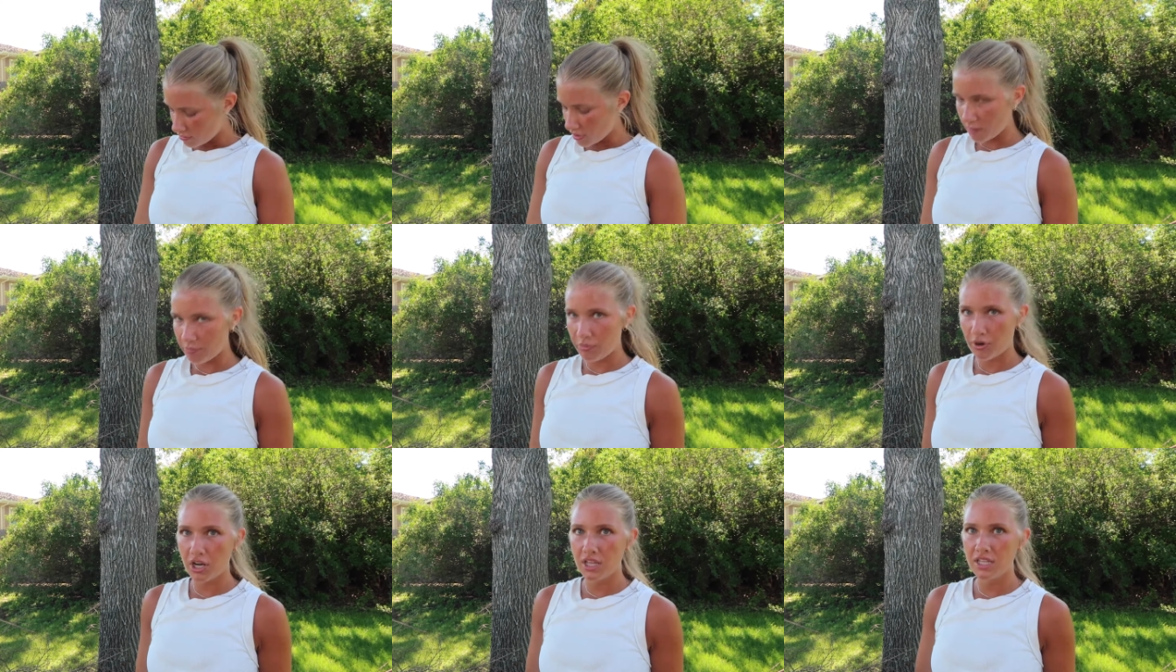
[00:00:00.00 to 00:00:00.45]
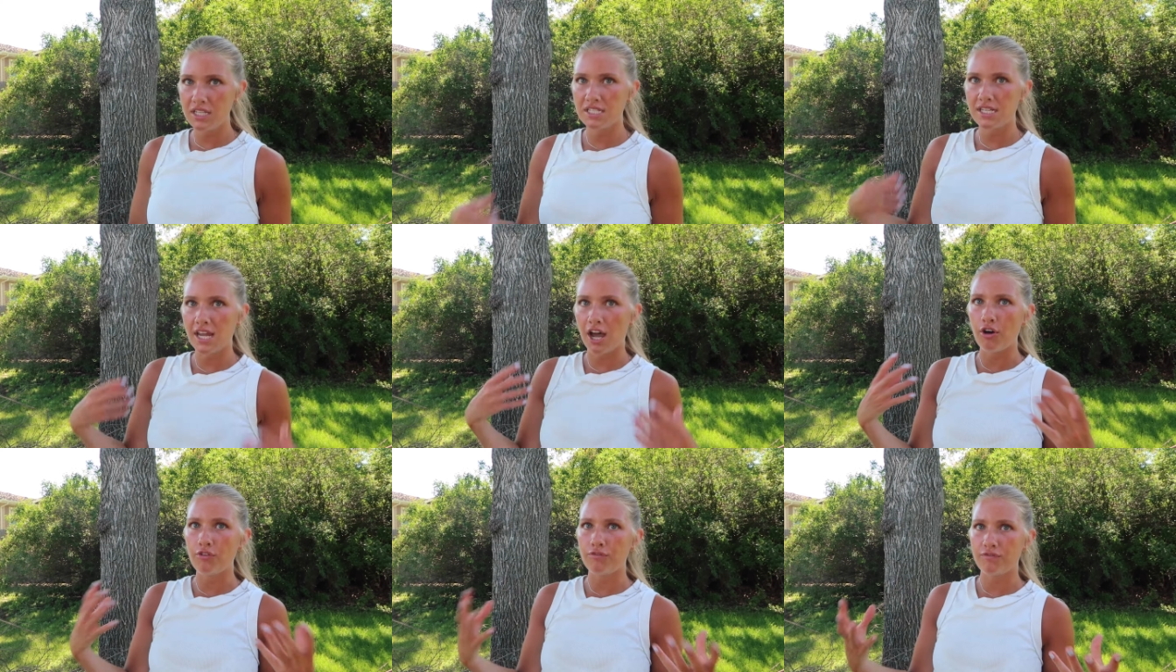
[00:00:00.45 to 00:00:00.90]
I put on
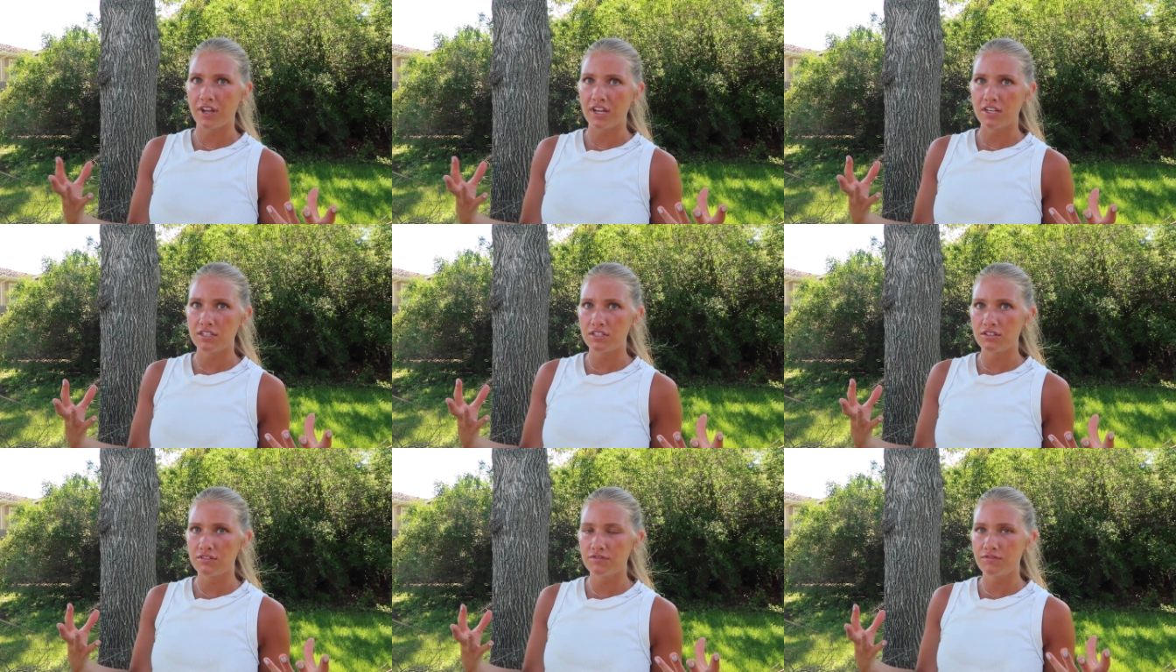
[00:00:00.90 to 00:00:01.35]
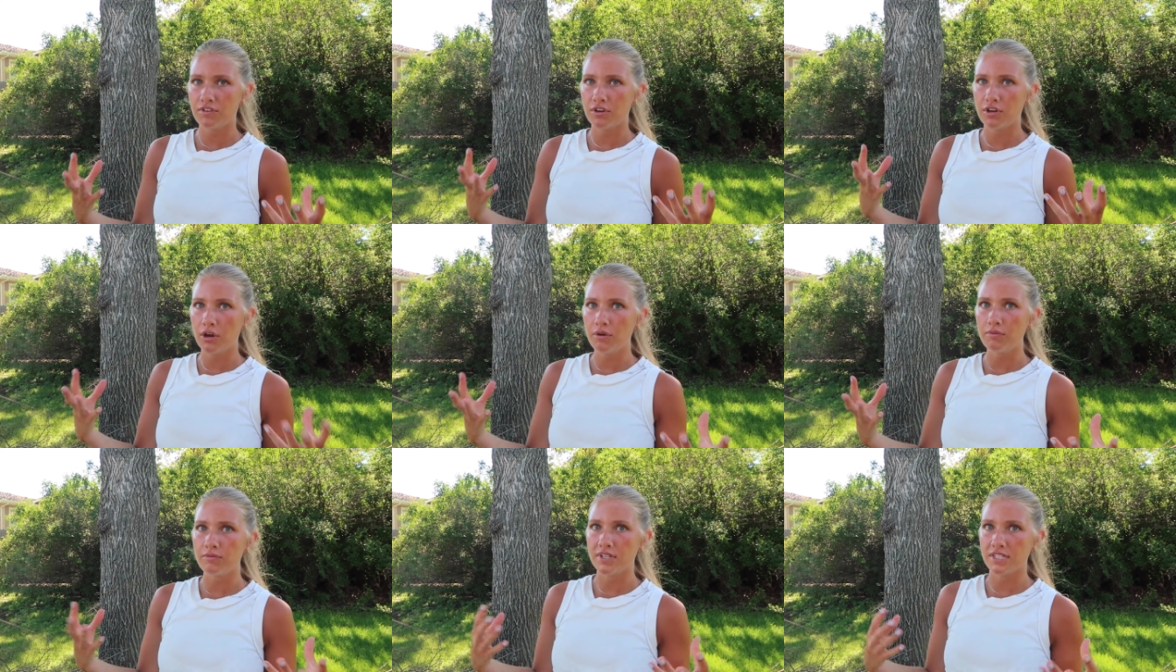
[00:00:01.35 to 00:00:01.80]
this outfit for
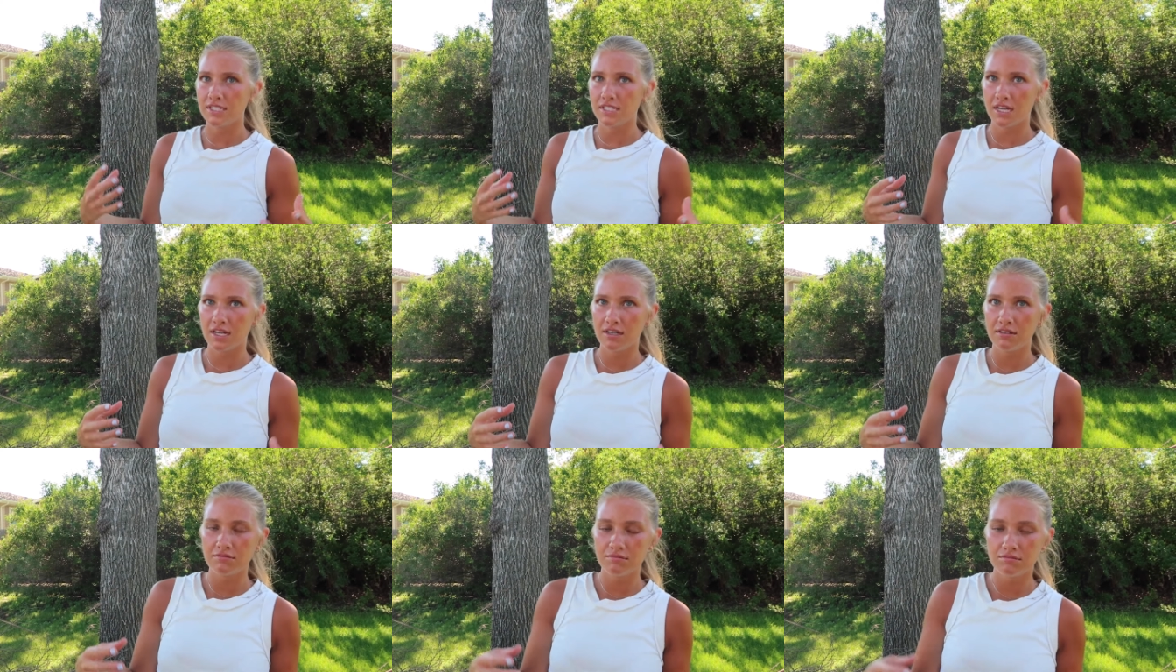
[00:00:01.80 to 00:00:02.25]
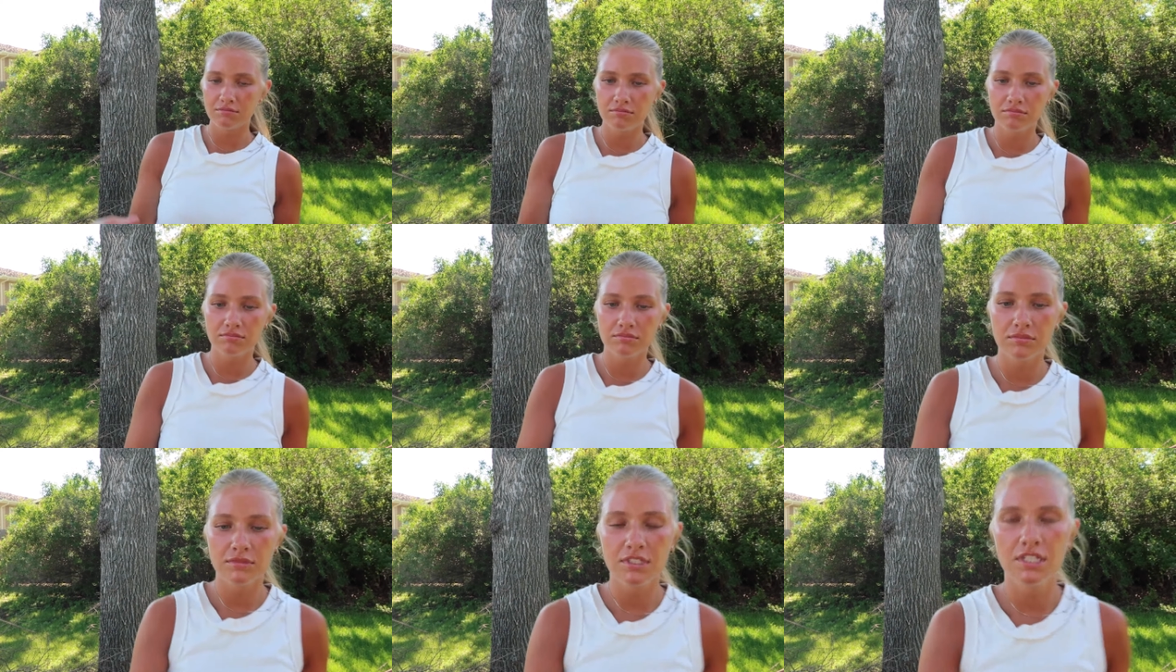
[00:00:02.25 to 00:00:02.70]
no reason.
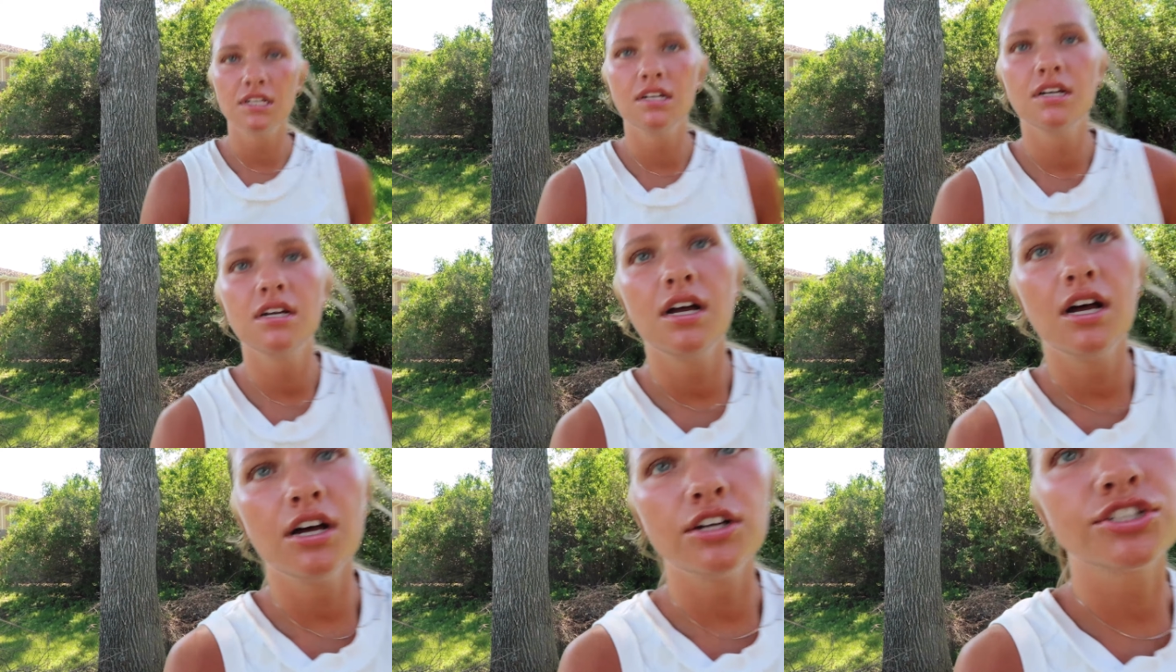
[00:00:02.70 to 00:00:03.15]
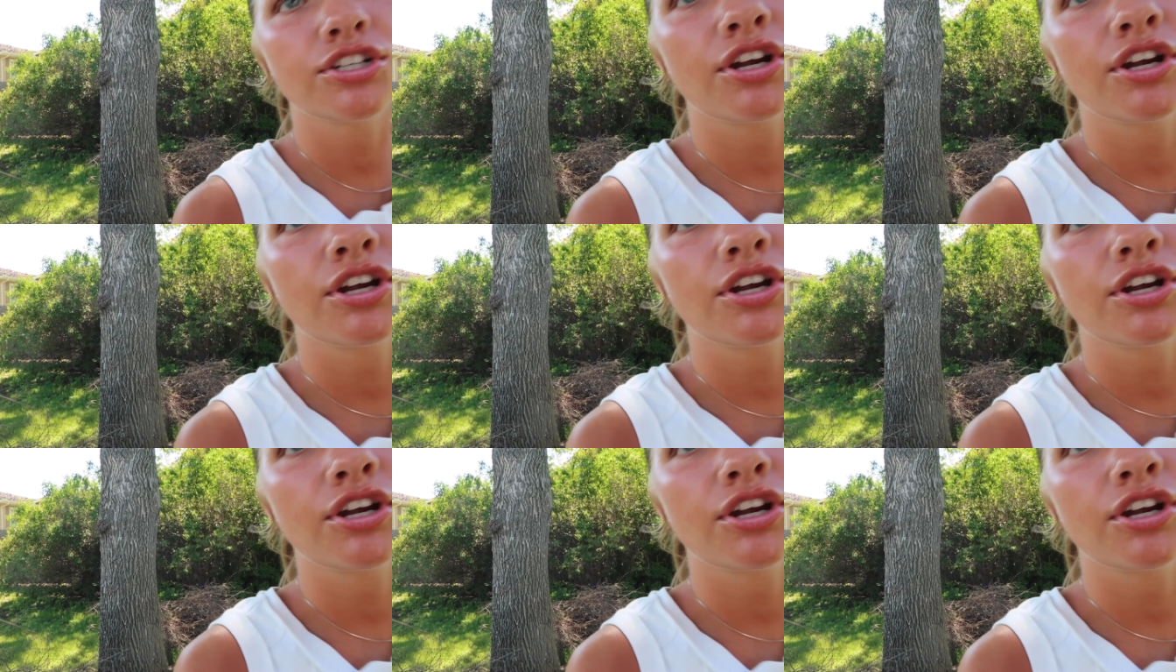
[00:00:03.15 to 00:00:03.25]
I'll